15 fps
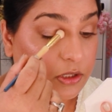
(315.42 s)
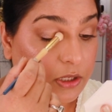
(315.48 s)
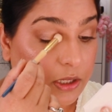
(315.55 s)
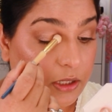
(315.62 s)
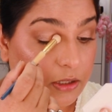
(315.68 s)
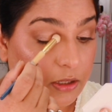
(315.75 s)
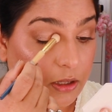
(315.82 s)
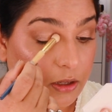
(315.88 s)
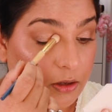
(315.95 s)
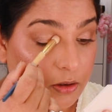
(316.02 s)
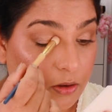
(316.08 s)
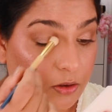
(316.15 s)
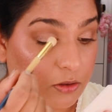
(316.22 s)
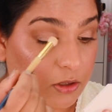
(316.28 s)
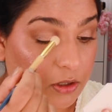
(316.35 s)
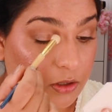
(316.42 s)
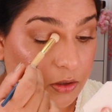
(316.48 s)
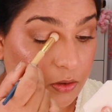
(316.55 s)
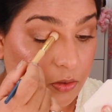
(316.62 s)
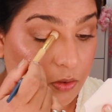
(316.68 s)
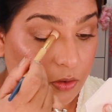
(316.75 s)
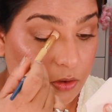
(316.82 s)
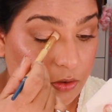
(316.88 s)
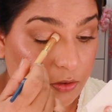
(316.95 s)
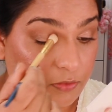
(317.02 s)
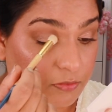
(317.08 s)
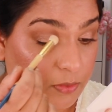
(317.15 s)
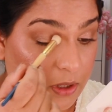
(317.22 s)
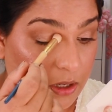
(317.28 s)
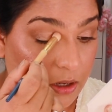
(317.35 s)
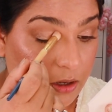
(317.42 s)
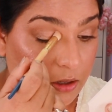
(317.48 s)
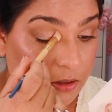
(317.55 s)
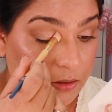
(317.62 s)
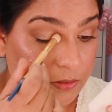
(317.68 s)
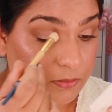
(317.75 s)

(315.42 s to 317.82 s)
take that on the inner corner of my eye.